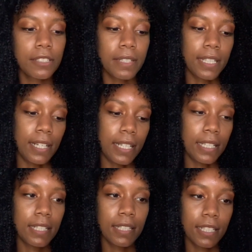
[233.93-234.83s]
so I got
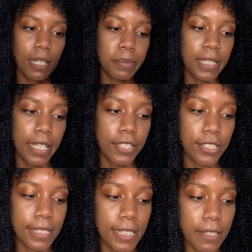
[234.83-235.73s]
a couple of
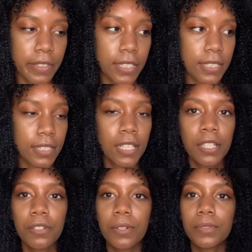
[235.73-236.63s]
Angela Davis
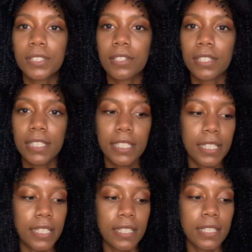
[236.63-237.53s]
quotes on
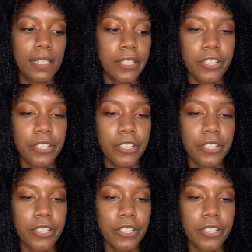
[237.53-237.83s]
here.